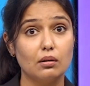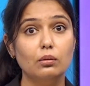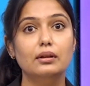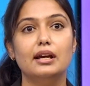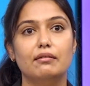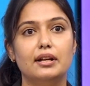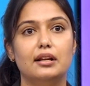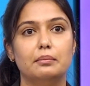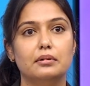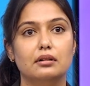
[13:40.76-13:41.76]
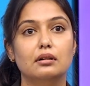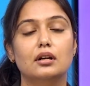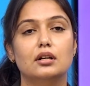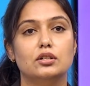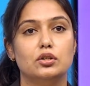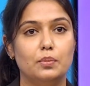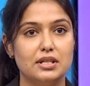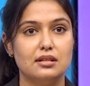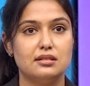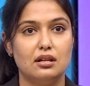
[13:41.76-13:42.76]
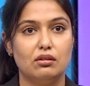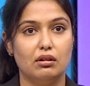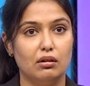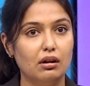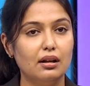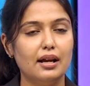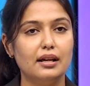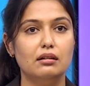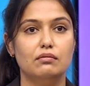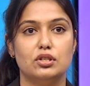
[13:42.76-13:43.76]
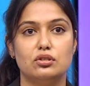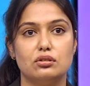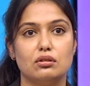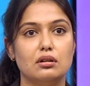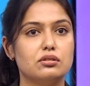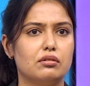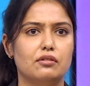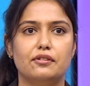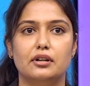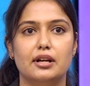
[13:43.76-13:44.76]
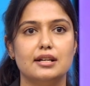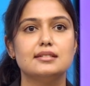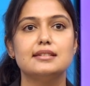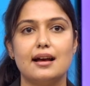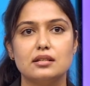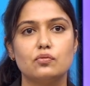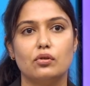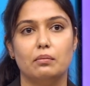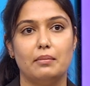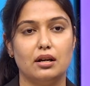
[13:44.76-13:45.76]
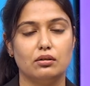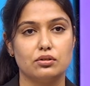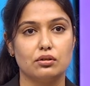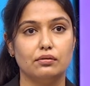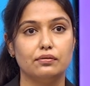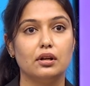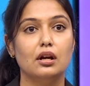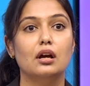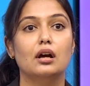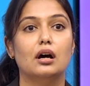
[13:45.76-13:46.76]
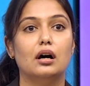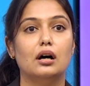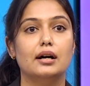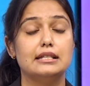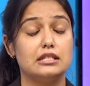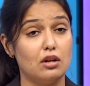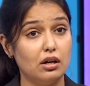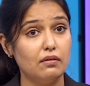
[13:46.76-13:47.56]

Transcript: only available to Business Central Online, which is also referred as SaaS from Microsoft. It's not